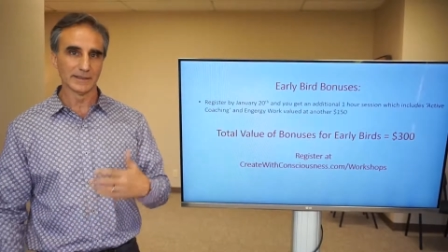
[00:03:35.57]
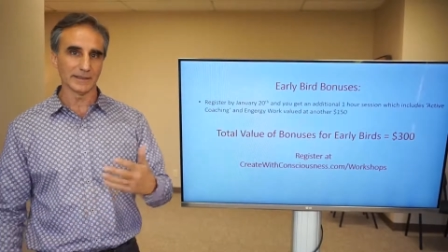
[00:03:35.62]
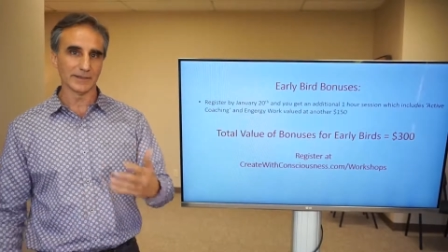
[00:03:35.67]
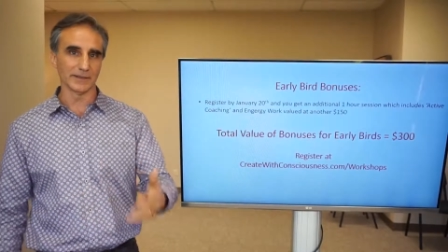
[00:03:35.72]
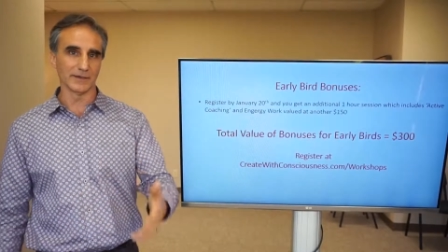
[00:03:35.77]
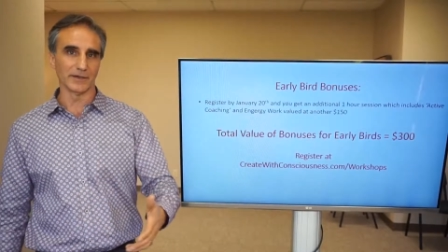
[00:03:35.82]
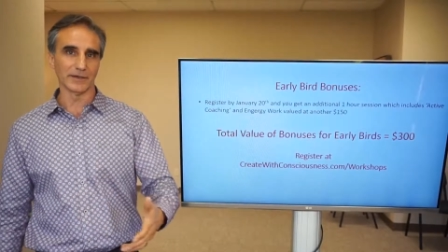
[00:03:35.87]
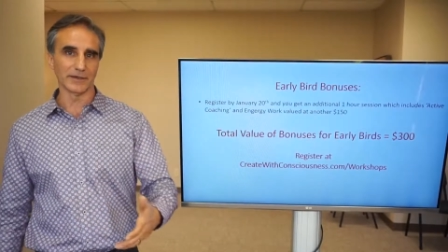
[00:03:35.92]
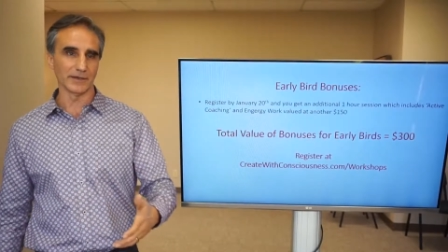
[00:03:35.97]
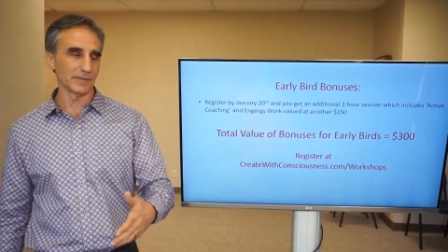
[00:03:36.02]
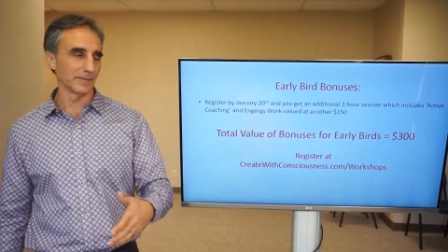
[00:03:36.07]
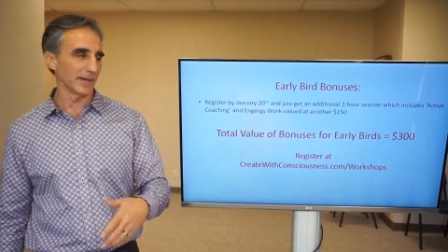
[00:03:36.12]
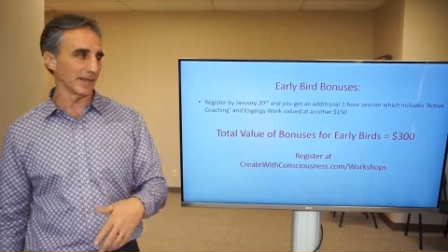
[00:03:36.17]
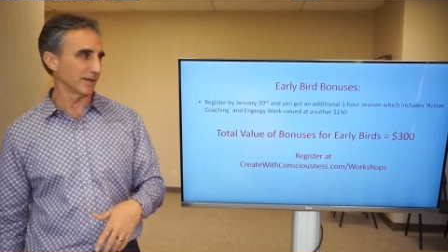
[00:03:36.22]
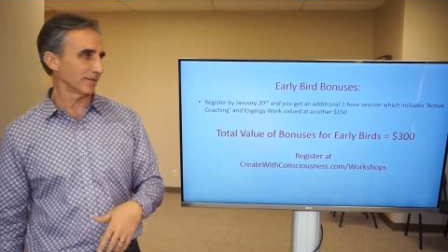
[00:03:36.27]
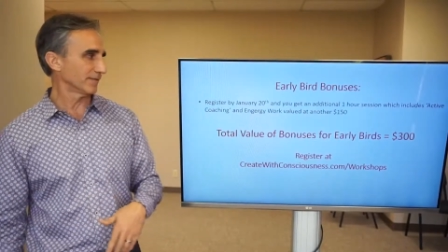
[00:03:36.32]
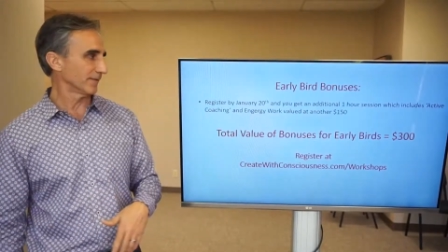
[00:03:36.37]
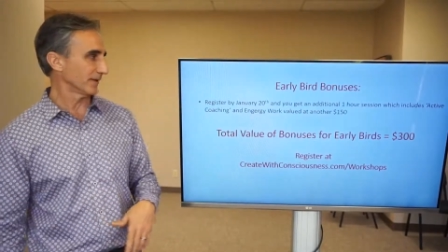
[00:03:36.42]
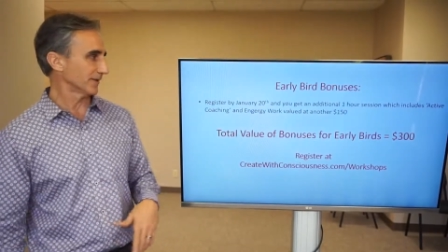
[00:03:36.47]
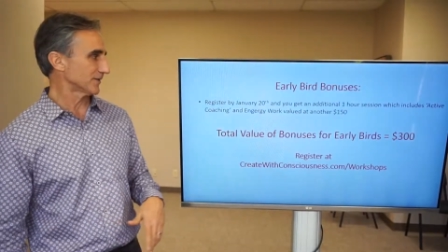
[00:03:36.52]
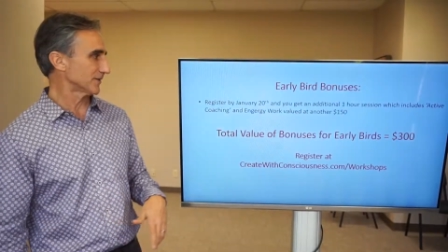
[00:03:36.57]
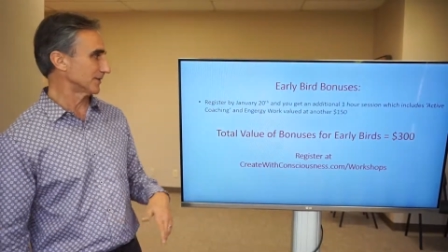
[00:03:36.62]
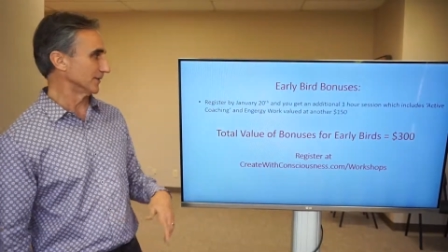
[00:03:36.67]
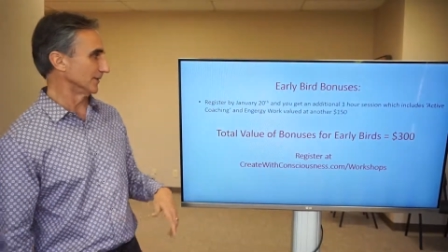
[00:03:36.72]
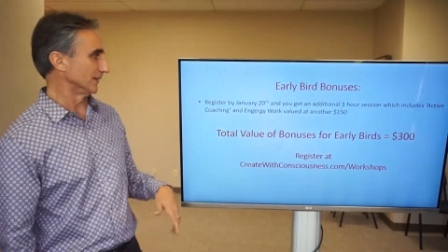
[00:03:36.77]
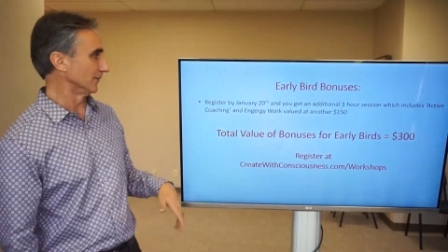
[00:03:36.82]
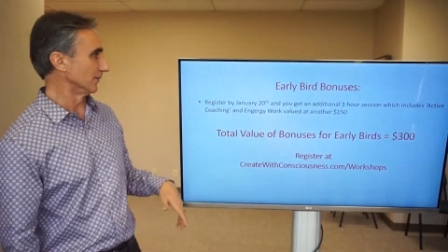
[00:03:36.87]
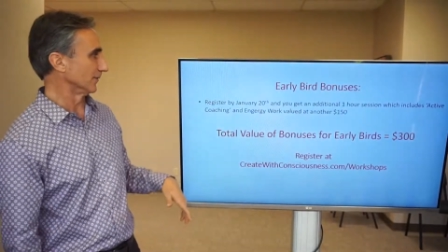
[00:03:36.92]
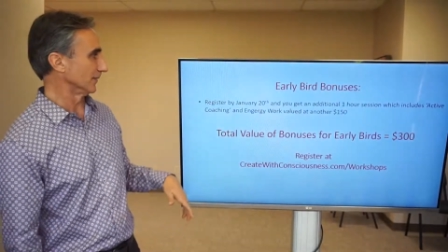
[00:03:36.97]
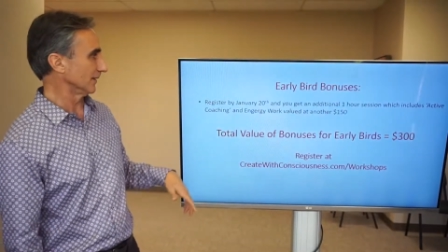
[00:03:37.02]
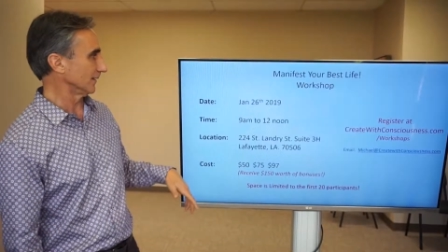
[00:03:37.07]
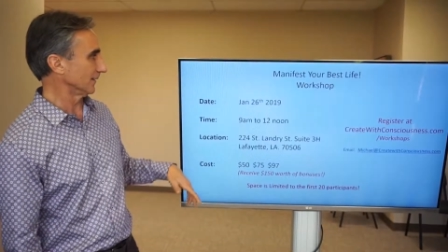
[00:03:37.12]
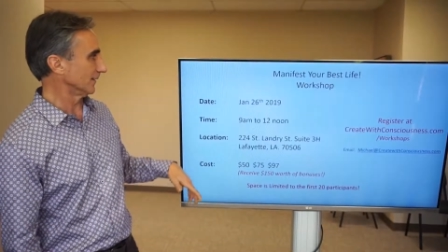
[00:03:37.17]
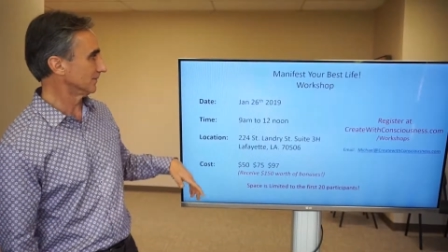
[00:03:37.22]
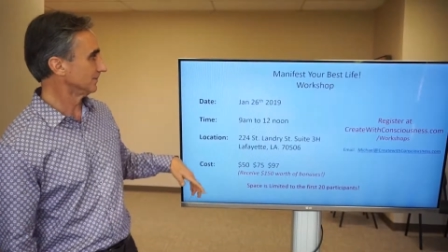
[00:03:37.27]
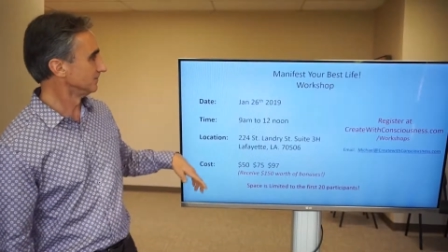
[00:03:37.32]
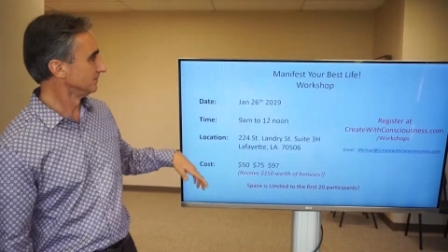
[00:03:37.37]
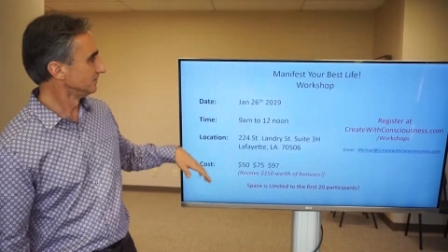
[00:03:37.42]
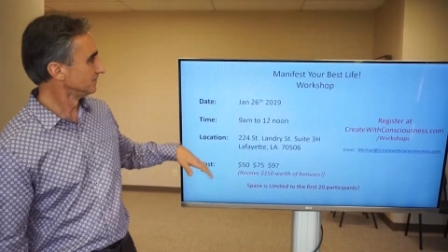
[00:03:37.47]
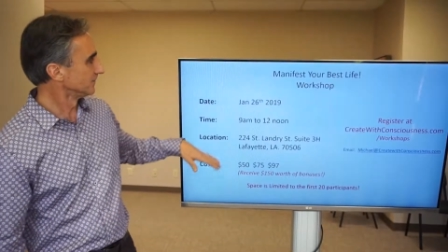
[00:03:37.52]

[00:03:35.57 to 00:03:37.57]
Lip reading: in order to manifest deliberately.